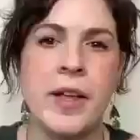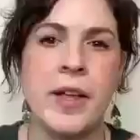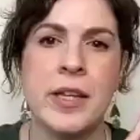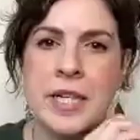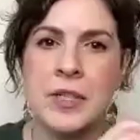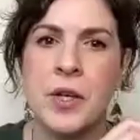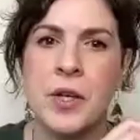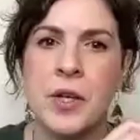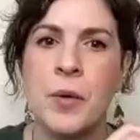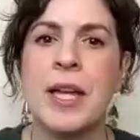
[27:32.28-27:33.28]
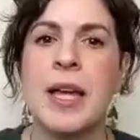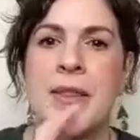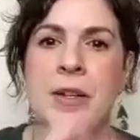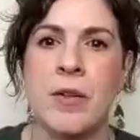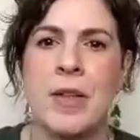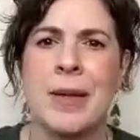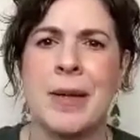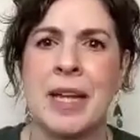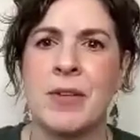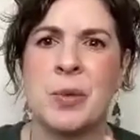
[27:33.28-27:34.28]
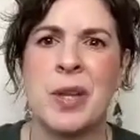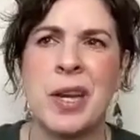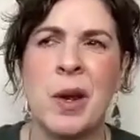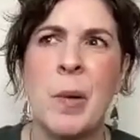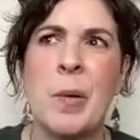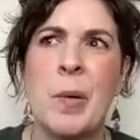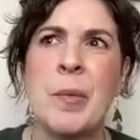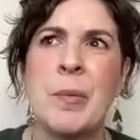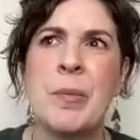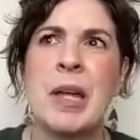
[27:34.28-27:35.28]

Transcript: of getting into sewing but they're like but i have to do it at home